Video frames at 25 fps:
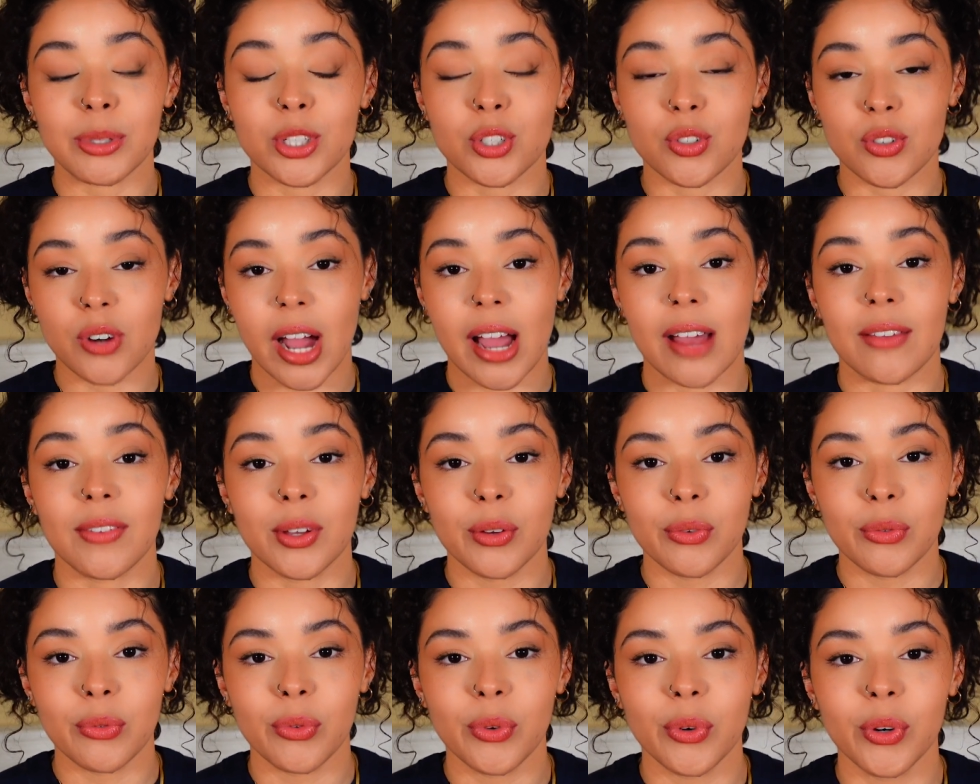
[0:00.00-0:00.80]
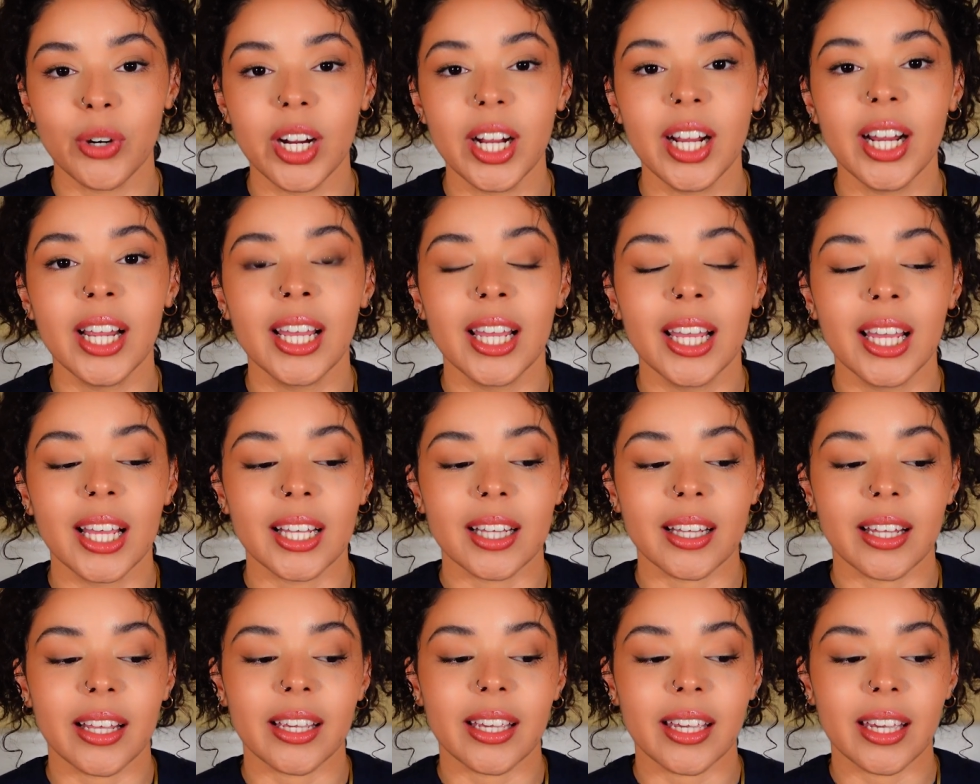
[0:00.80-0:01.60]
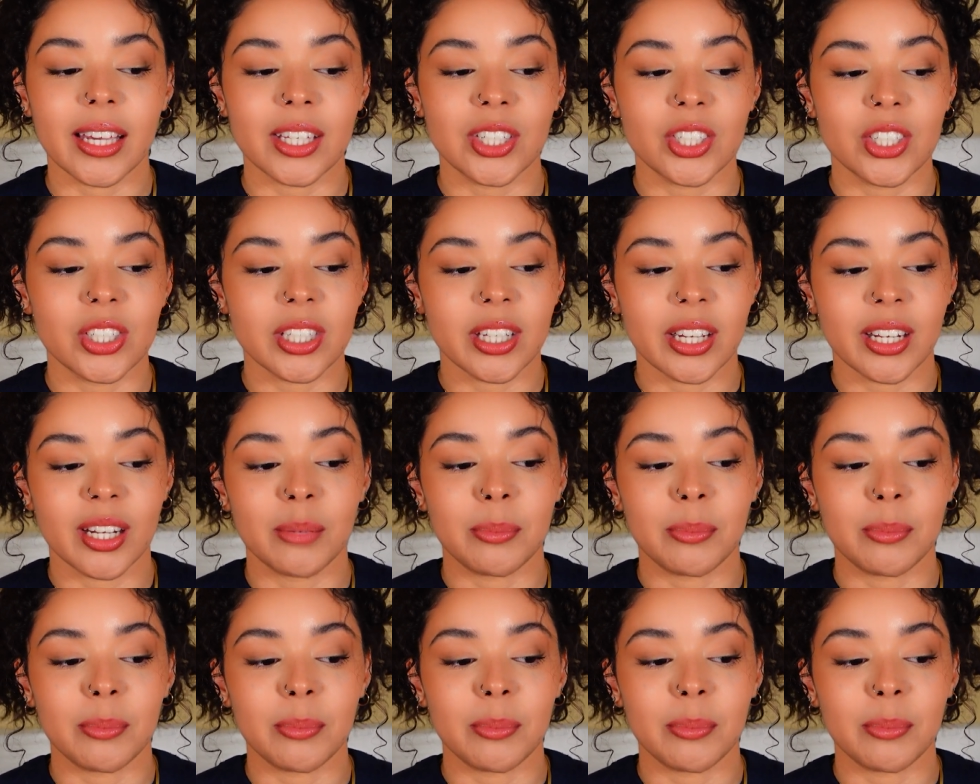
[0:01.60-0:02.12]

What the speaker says: striving for, like it's just going